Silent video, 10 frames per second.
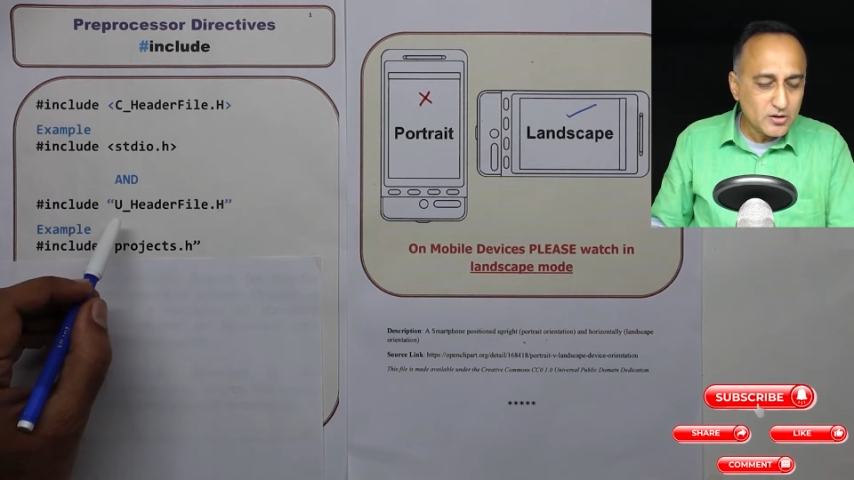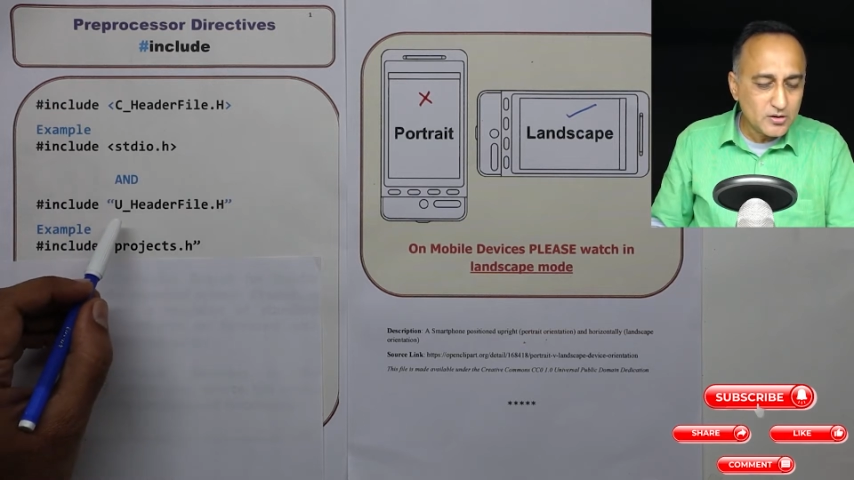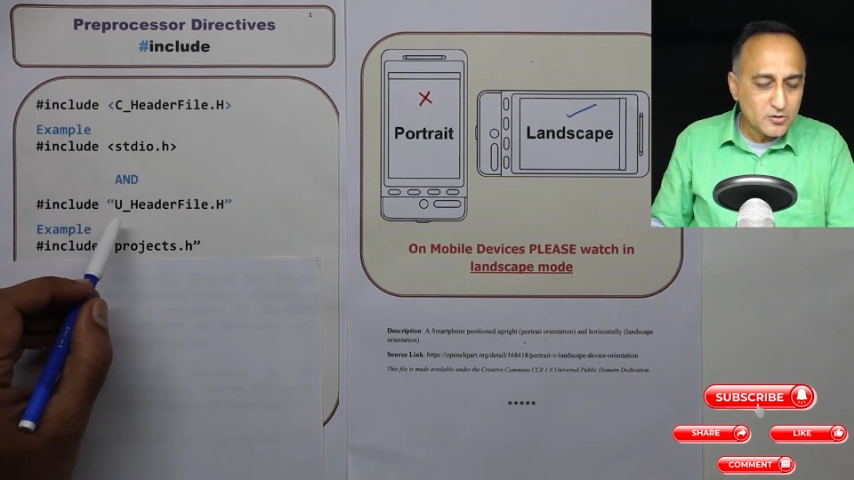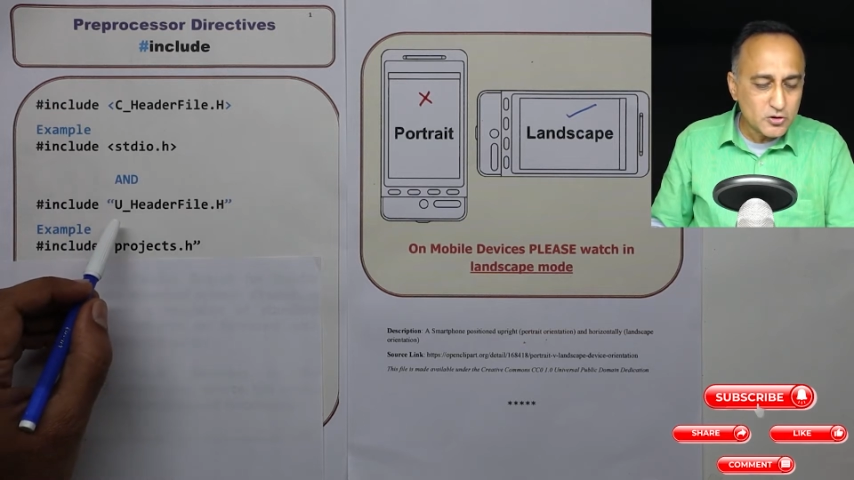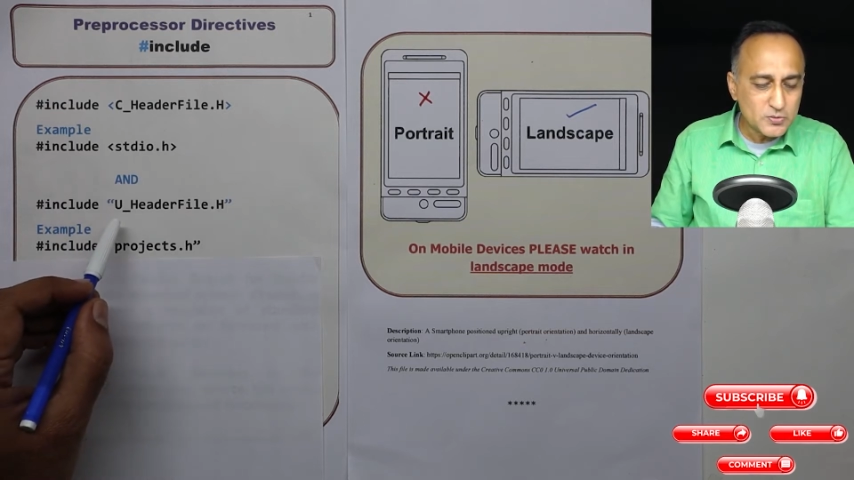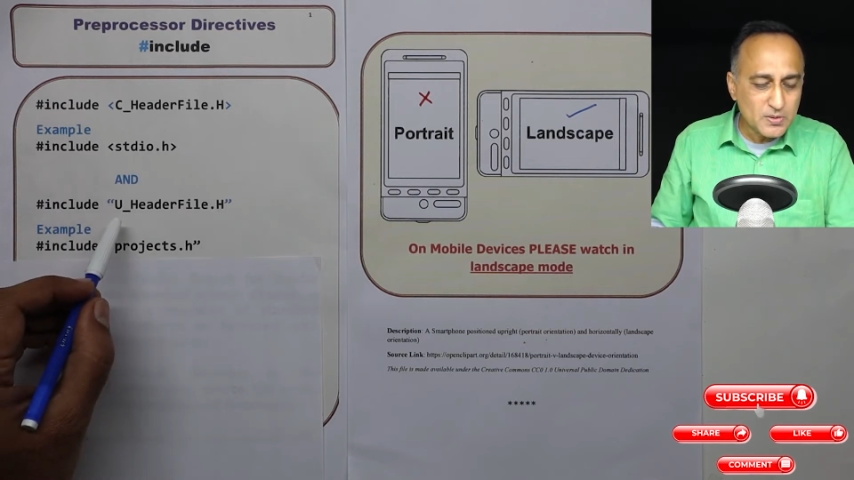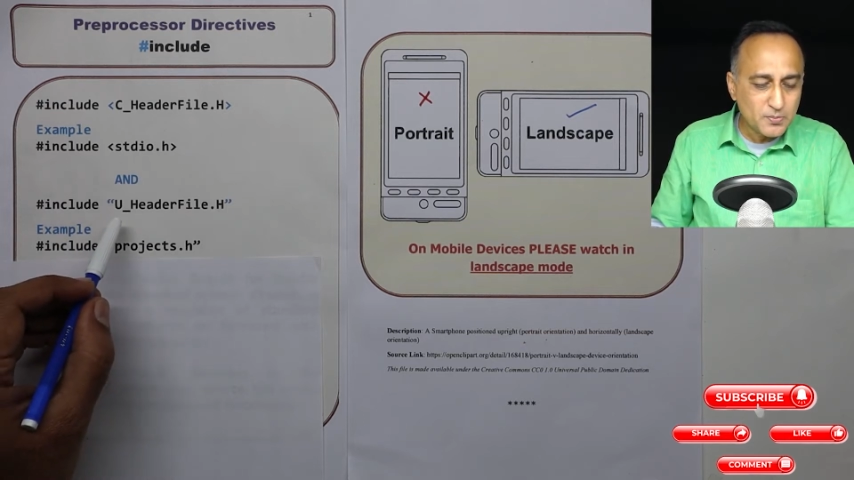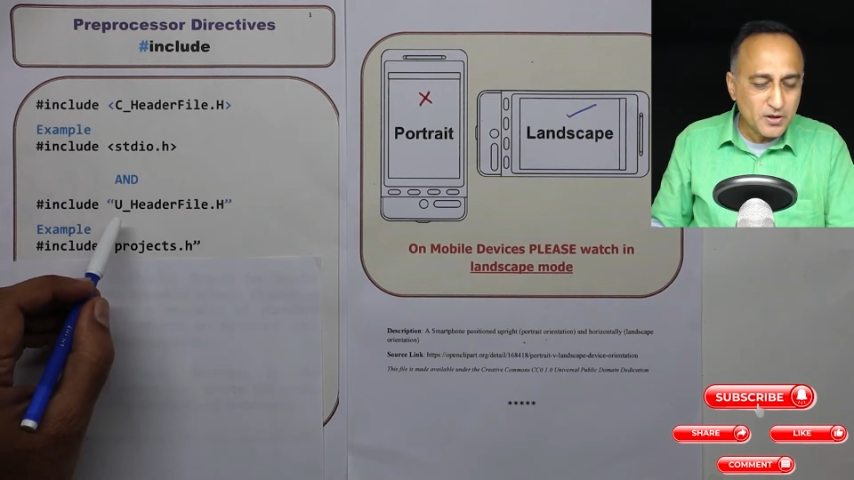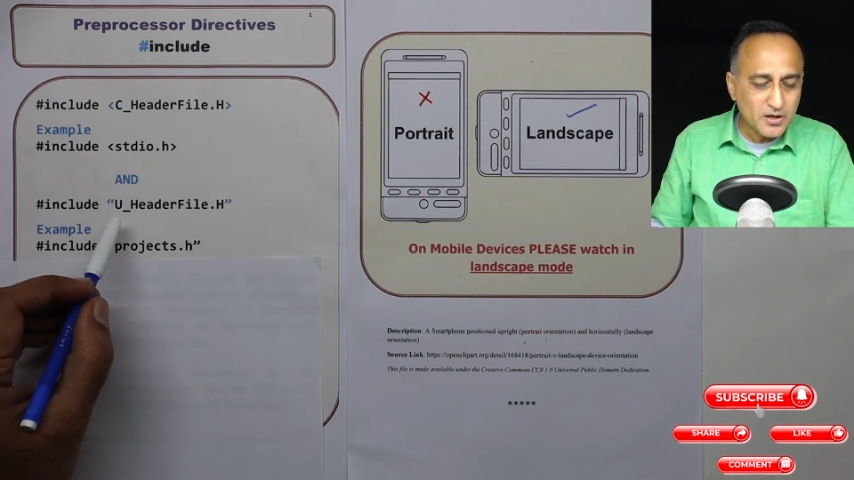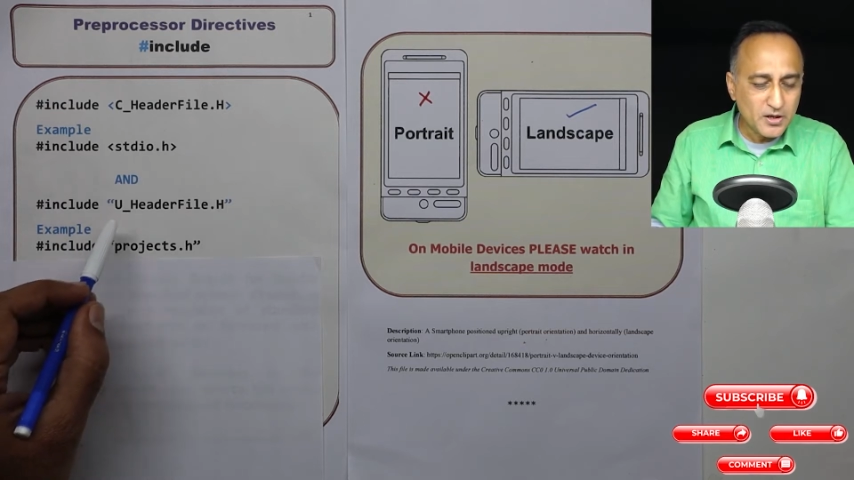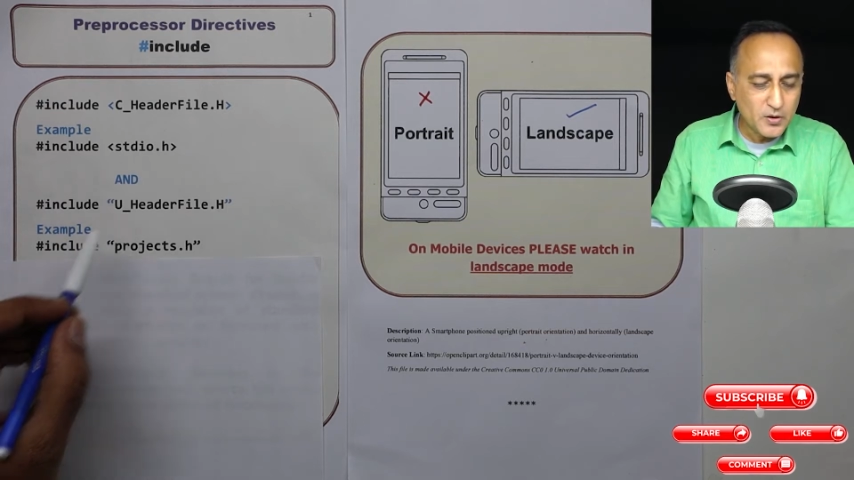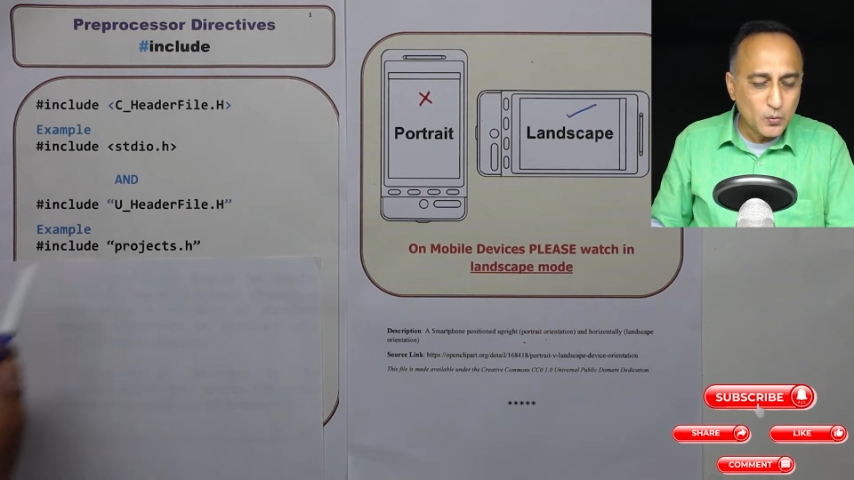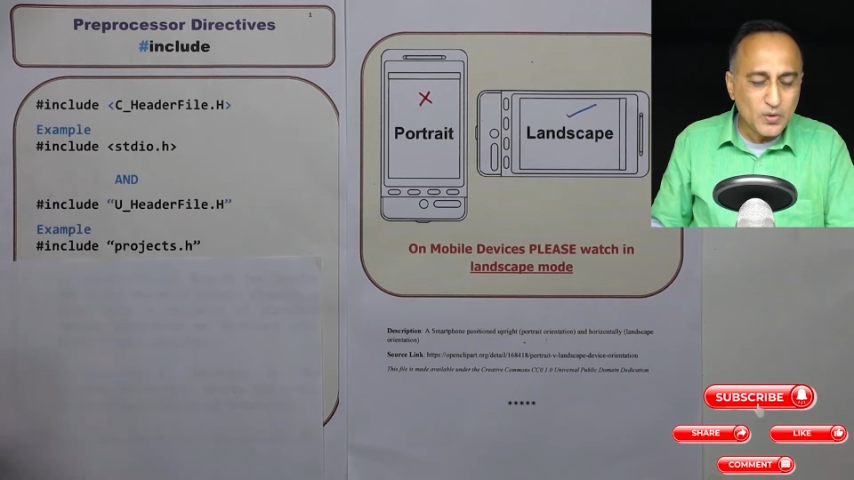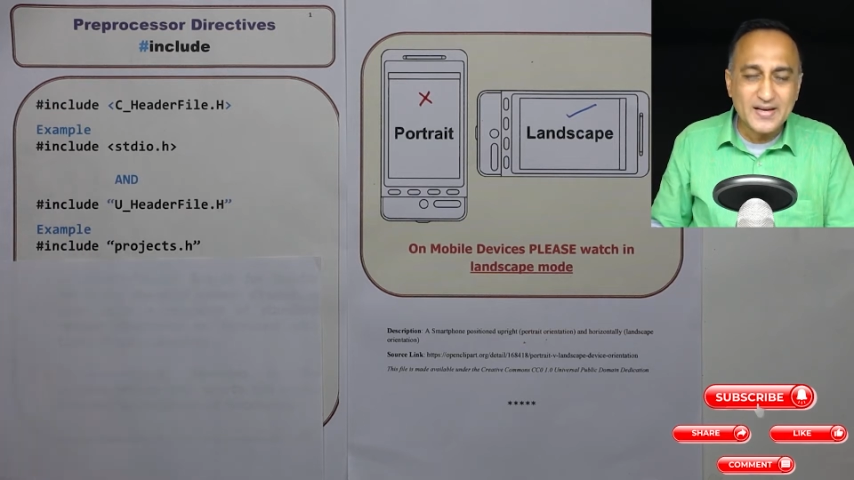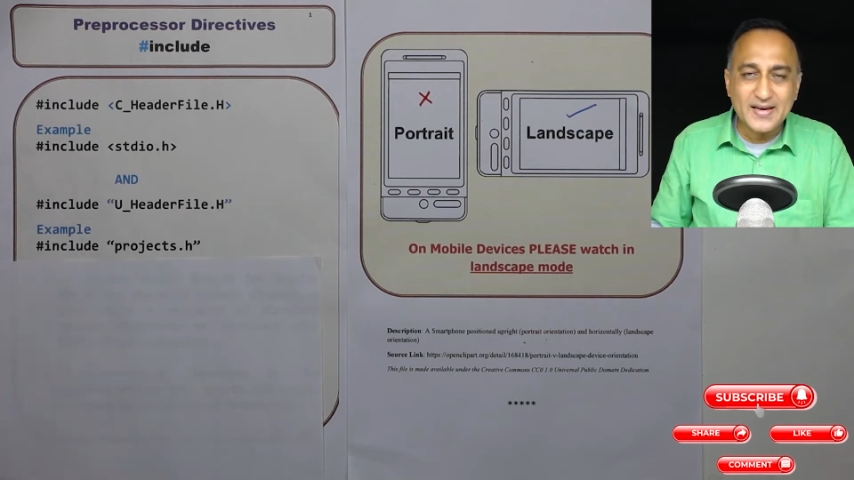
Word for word: those people will